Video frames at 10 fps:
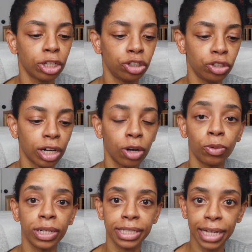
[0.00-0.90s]
Do not
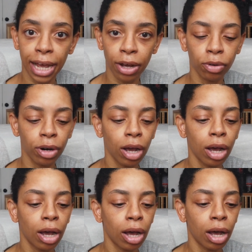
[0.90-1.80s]
rinse out.
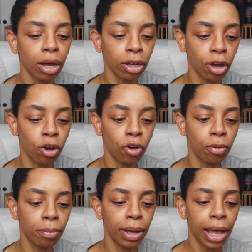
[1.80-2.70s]

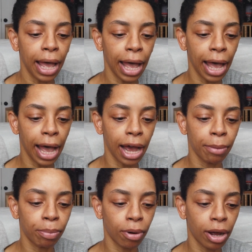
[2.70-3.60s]
Comb. Add
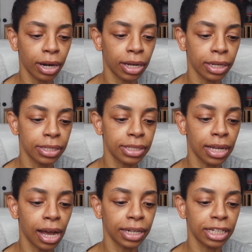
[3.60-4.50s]
product,
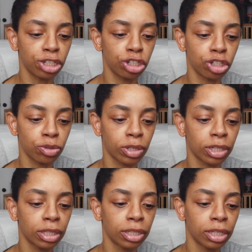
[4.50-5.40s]
style as
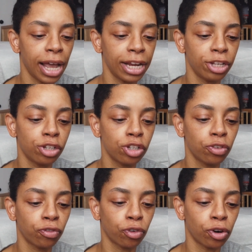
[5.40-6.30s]
usual, and
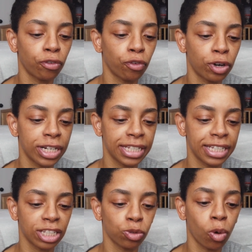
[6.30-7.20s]
use for 4 to
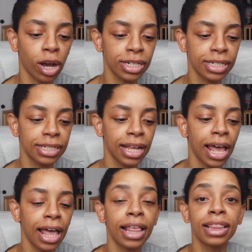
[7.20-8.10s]
6 washes,
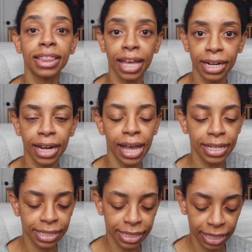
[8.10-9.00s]
then
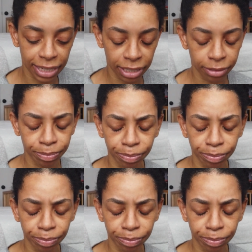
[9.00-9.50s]
as needed.